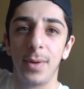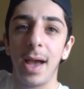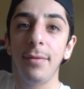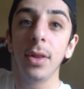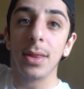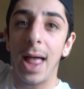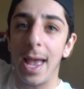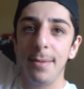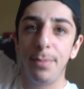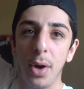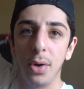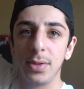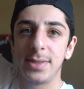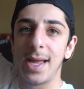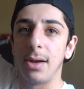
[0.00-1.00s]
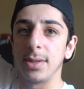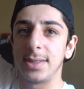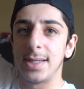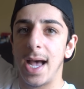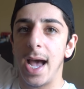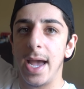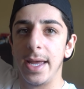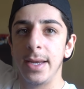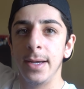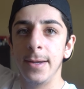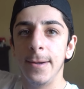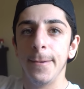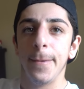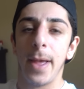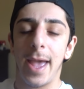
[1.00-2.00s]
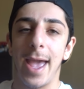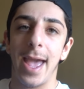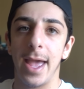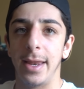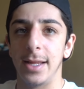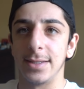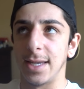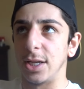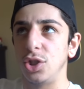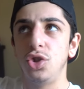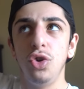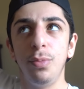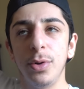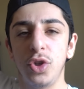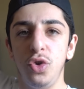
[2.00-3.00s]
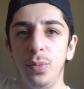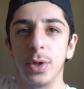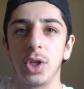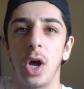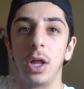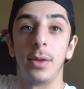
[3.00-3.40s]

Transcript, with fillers: we have a light post outside and it's like super, super tall.